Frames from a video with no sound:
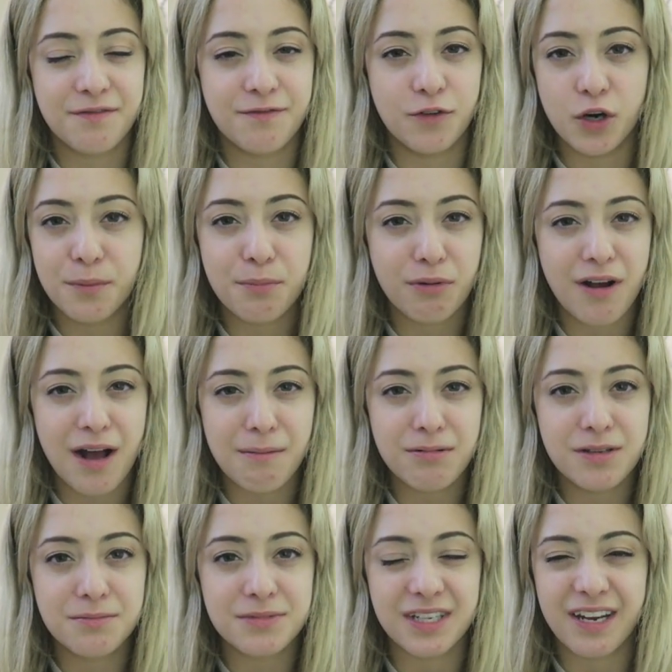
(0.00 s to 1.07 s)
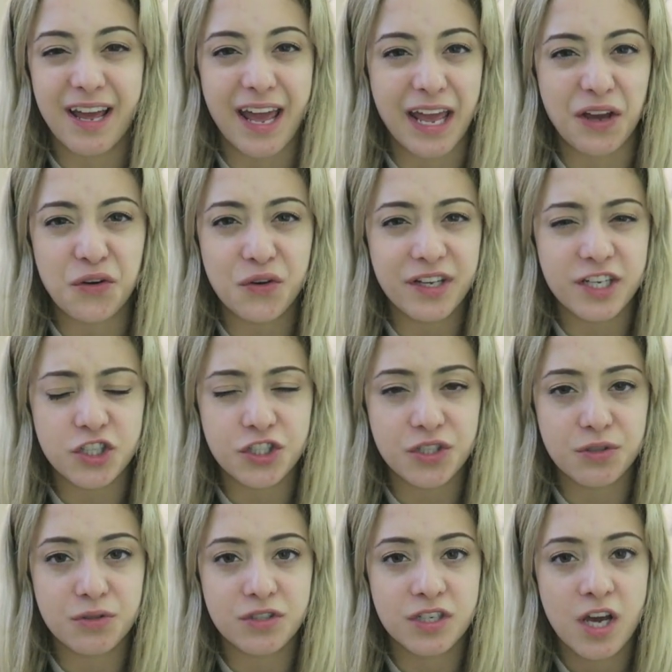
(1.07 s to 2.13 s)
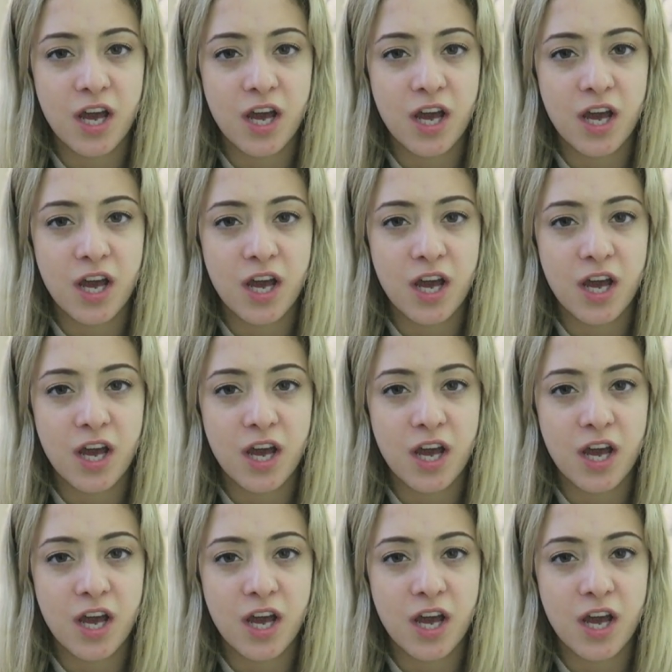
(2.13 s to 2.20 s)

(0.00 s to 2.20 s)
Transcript: foot problems and ankle issues.